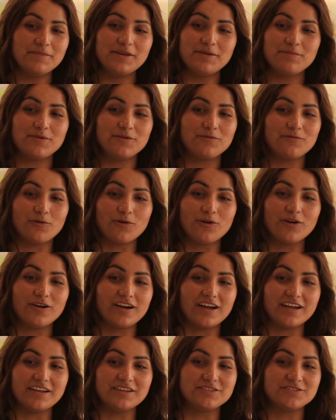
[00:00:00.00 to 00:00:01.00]
mean, before
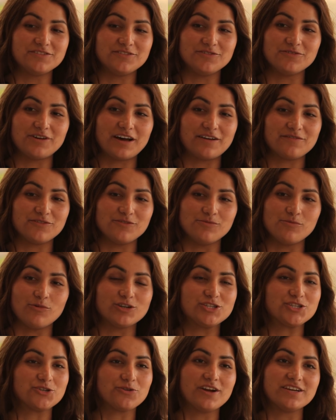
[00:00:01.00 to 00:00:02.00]
I used to have to
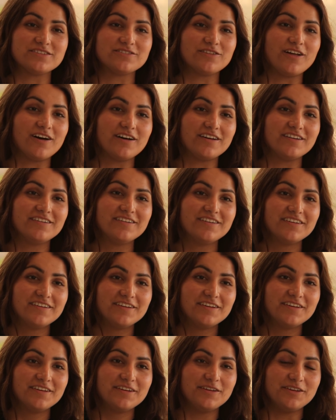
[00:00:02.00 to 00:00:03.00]
moisturize a lot,
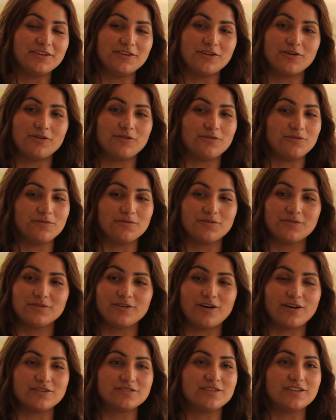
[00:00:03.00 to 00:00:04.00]
you know,
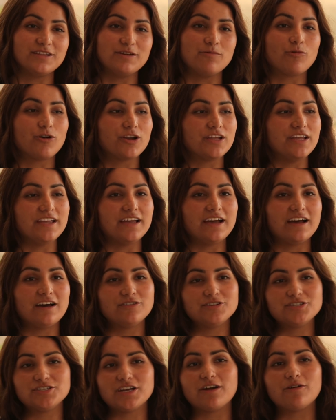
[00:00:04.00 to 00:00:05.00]
constantly working
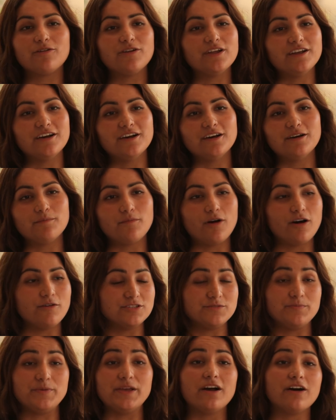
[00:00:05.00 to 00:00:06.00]
out, showering up,
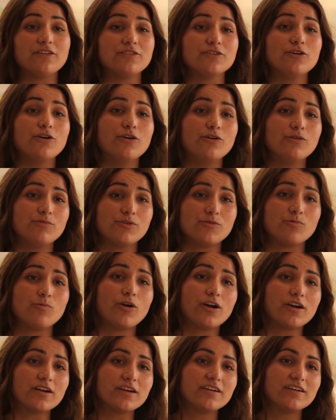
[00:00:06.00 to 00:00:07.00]
always being on the go with
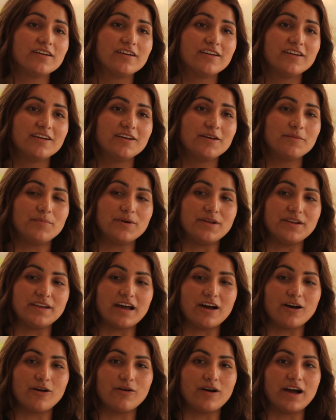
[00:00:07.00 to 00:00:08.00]
work. But
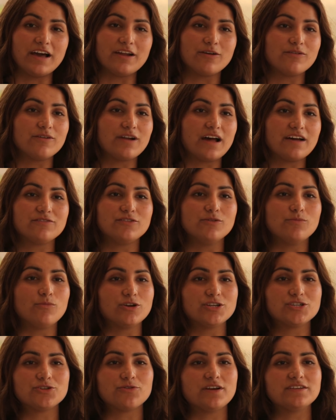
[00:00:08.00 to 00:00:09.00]
now I don't have to
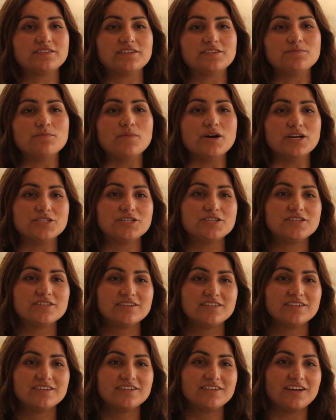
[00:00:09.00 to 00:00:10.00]
moisturize as much.
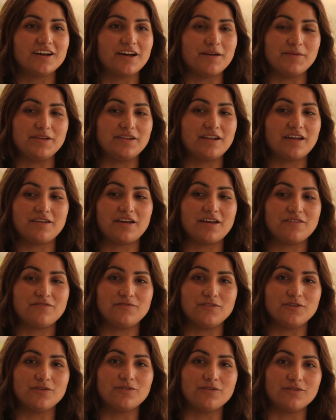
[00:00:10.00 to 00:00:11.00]
I mean, I
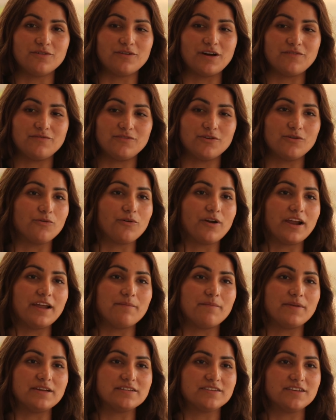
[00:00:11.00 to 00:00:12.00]
feel great.
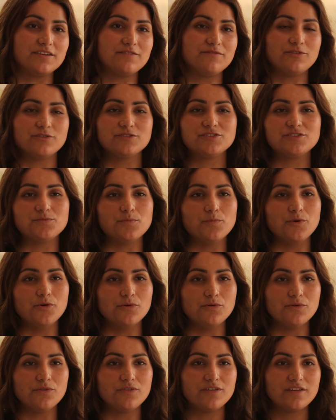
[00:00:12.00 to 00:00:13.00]
My skin feels
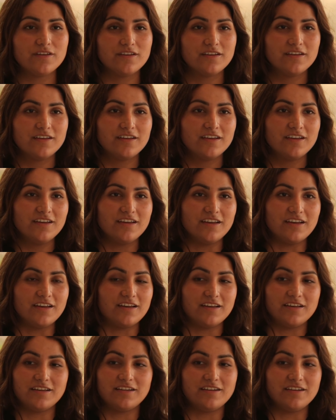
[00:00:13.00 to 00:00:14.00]
smooth.
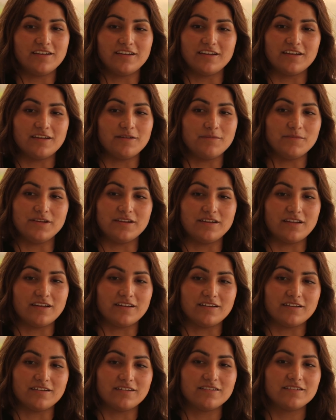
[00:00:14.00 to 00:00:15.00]
And I mean, I